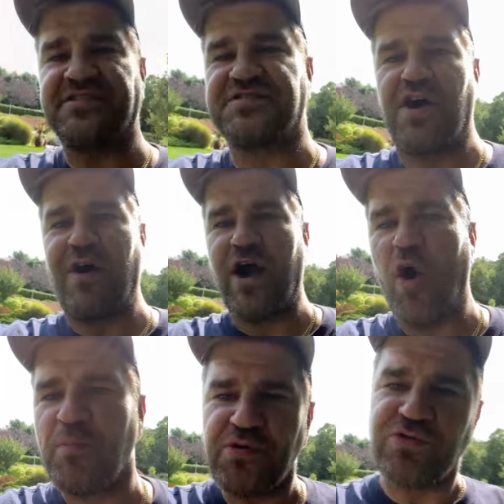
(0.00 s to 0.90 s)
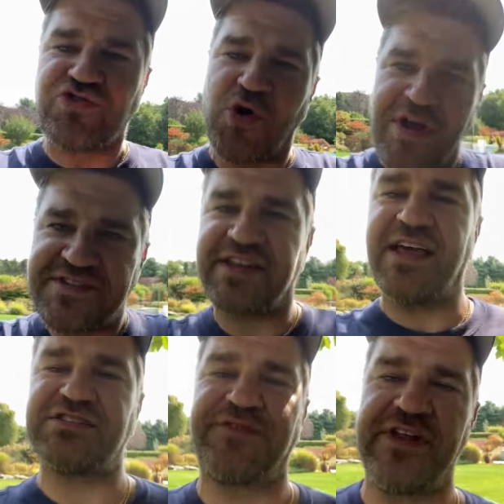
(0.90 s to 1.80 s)
so I hope you enjoyed today's
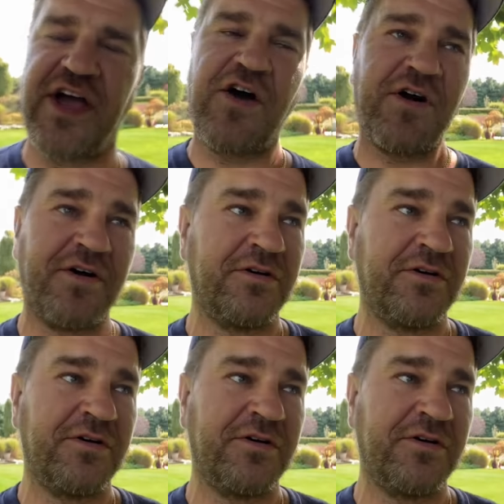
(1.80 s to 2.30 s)
video.